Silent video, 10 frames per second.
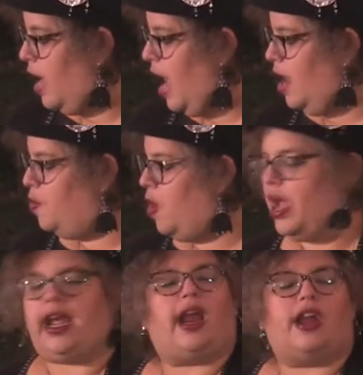and
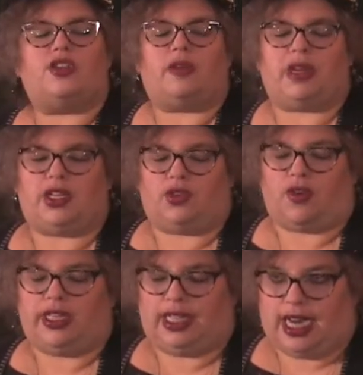why are so many
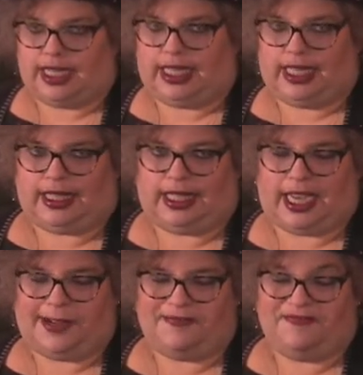stories connected to the sea?